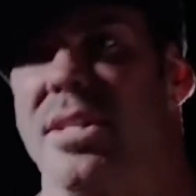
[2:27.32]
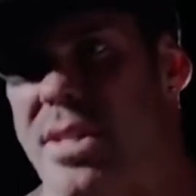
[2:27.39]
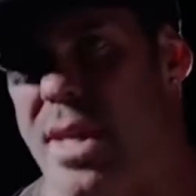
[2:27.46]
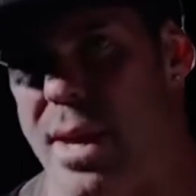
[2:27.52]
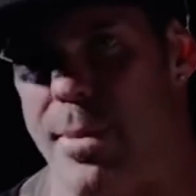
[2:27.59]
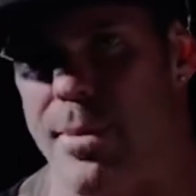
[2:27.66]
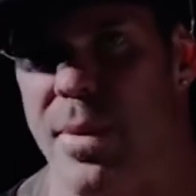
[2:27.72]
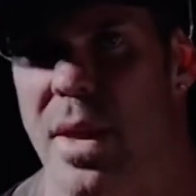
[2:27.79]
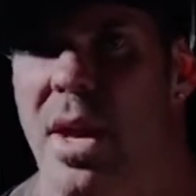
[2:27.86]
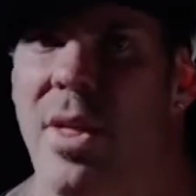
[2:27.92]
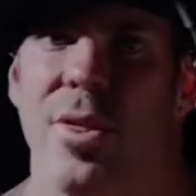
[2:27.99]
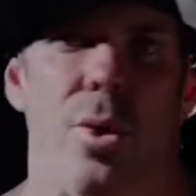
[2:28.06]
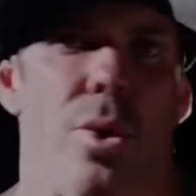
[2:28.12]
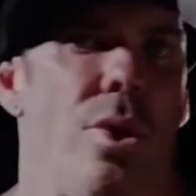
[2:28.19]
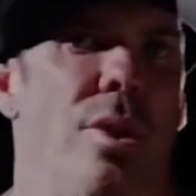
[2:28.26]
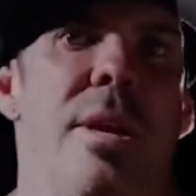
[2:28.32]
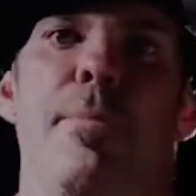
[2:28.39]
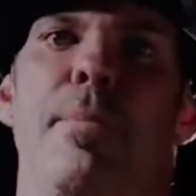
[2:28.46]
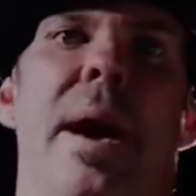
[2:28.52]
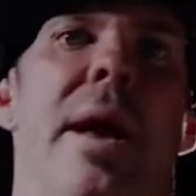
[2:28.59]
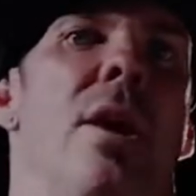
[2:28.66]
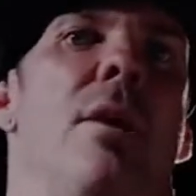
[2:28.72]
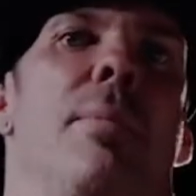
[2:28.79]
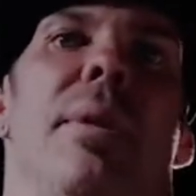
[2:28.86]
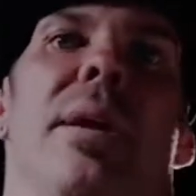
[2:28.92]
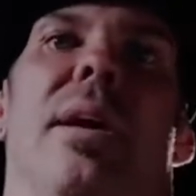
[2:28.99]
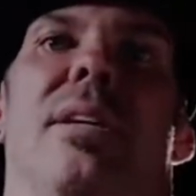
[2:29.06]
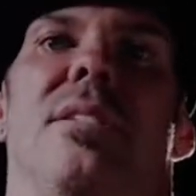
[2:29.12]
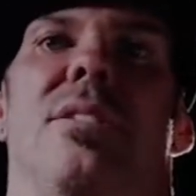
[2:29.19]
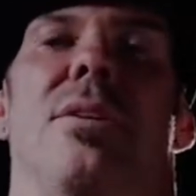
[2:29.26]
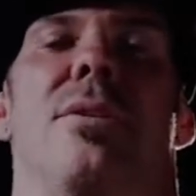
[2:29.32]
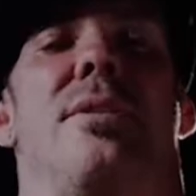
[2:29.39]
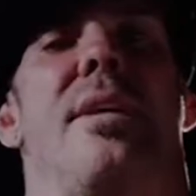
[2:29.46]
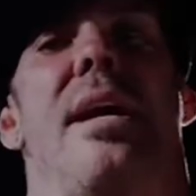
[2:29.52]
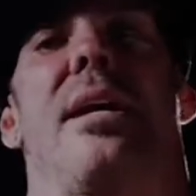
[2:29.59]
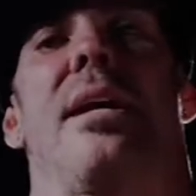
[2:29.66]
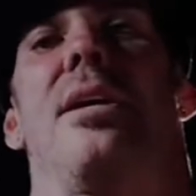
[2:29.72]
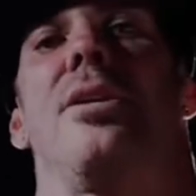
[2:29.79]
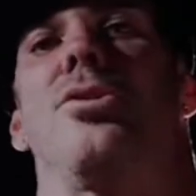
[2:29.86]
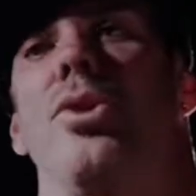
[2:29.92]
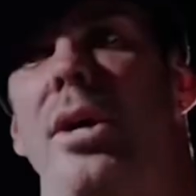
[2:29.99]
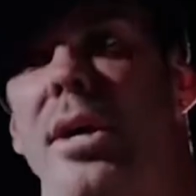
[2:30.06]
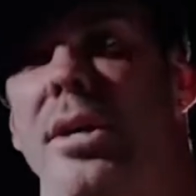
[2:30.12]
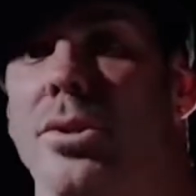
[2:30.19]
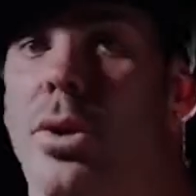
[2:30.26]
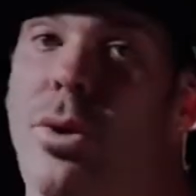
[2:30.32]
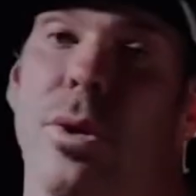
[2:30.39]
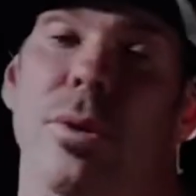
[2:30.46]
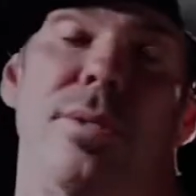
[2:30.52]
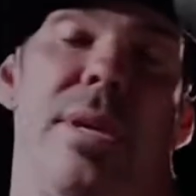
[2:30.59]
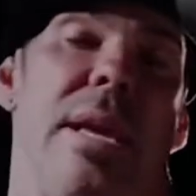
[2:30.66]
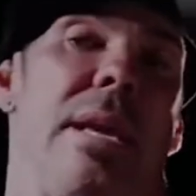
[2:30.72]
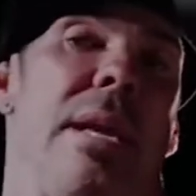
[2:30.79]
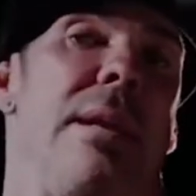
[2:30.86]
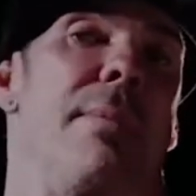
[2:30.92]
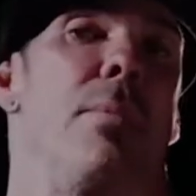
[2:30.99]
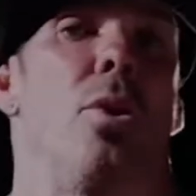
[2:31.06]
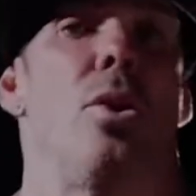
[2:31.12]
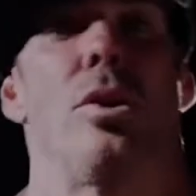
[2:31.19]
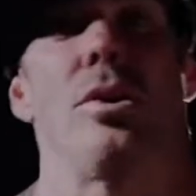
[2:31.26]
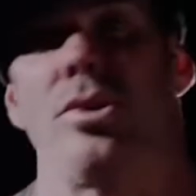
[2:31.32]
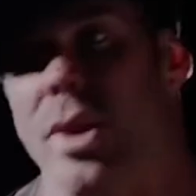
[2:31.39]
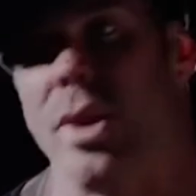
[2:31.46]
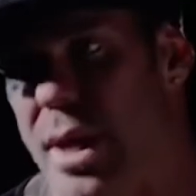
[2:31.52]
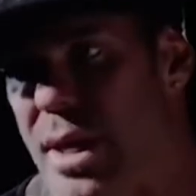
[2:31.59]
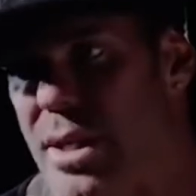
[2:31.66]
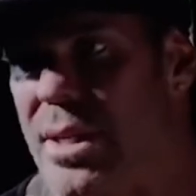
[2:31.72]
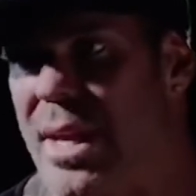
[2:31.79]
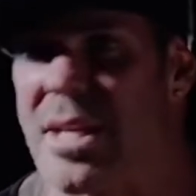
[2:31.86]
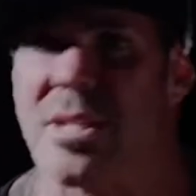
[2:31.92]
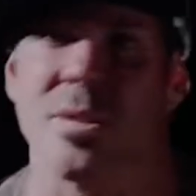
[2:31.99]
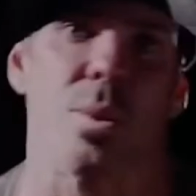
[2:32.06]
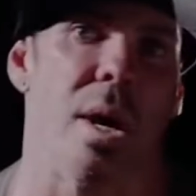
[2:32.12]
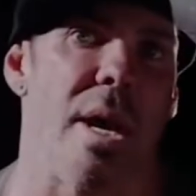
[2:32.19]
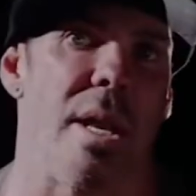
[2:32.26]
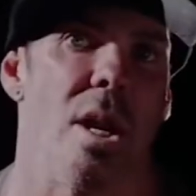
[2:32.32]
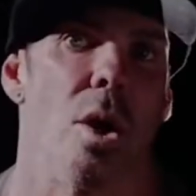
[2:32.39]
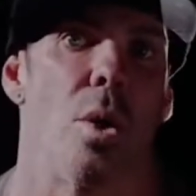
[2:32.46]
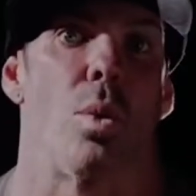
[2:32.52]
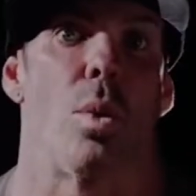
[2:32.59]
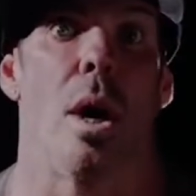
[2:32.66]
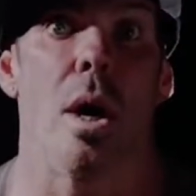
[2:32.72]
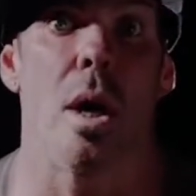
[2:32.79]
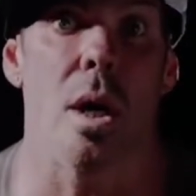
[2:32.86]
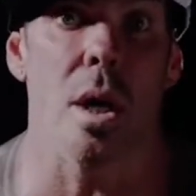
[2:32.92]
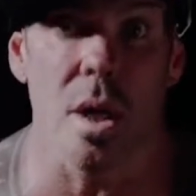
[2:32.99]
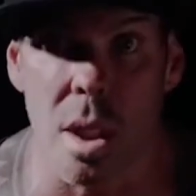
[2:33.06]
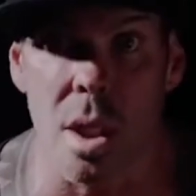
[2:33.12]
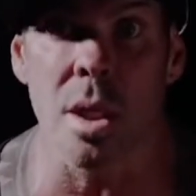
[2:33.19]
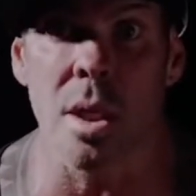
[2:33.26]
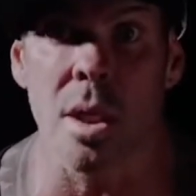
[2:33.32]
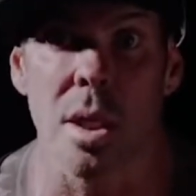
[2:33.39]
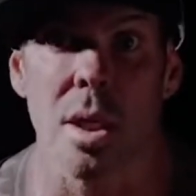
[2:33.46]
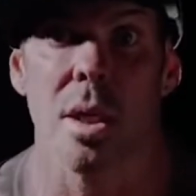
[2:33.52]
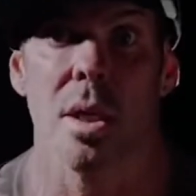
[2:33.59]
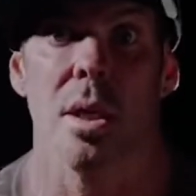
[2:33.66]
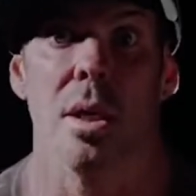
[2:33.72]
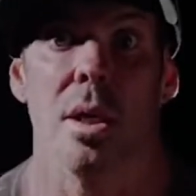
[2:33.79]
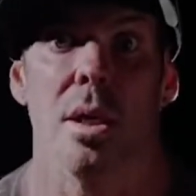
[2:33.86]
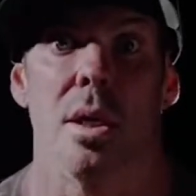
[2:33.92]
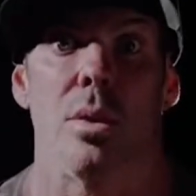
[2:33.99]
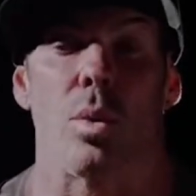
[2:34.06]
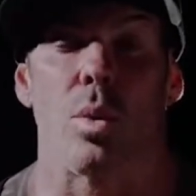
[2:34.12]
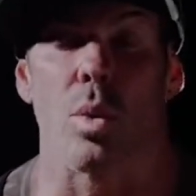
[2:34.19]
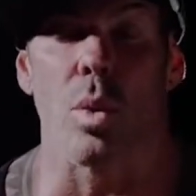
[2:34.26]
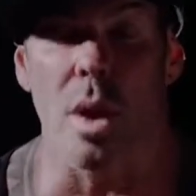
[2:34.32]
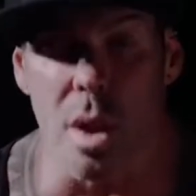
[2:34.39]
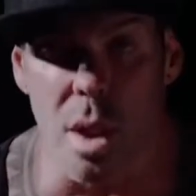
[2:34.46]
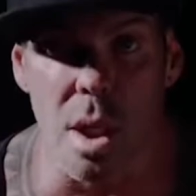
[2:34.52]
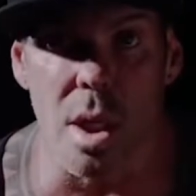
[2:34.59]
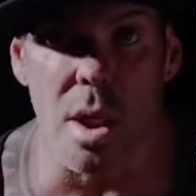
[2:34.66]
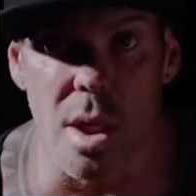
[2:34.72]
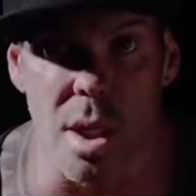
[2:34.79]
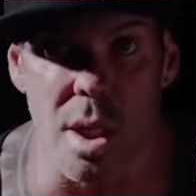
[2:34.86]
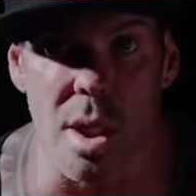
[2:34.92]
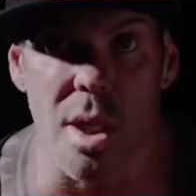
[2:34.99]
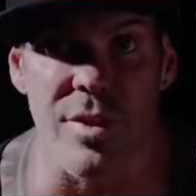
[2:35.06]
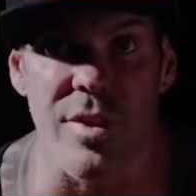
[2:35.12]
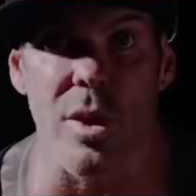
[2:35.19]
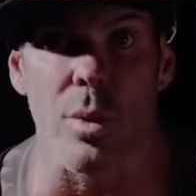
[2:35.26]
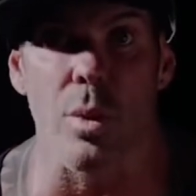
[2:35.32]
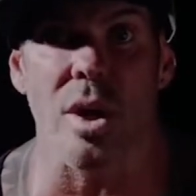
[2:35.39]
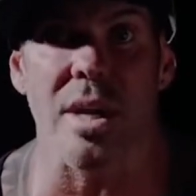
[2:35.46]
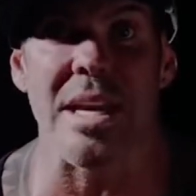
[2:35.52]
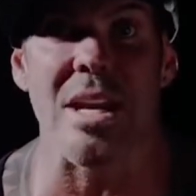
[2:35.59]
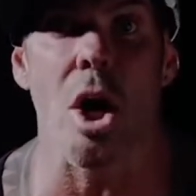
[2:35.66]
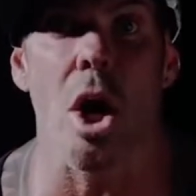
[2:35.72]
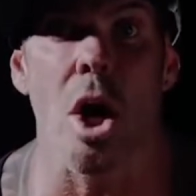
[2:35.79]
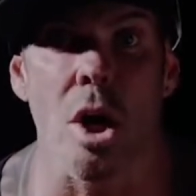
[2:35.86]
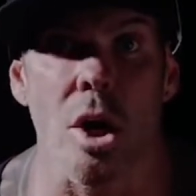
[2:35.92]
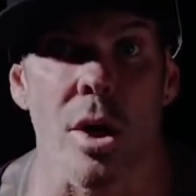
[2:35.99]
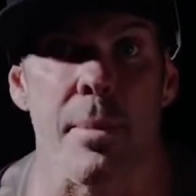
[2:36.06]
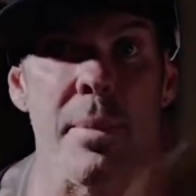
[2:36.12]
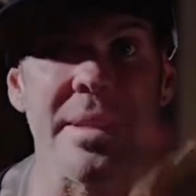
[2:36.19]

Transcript: as them. They're only better because they're taking drugs or they're taking more drugs. Guess what? Wrong. Wrong. They're working harder.